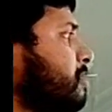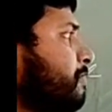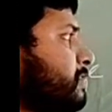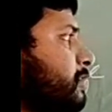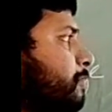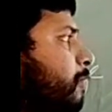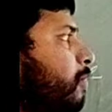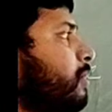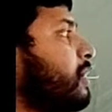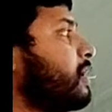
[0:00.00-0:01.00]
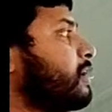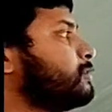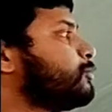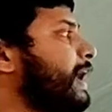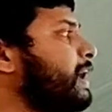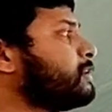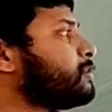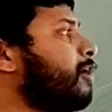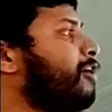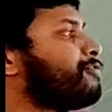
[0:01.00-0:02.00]
First of all, date
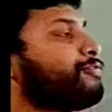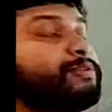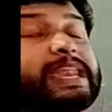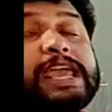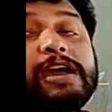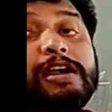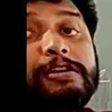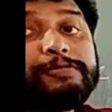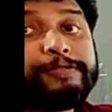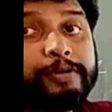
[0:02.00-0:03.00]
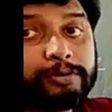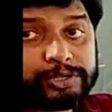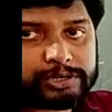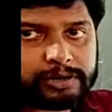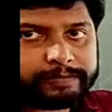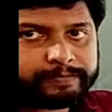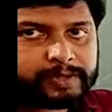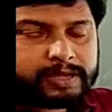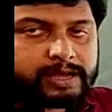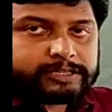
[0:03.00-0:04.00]
of near future.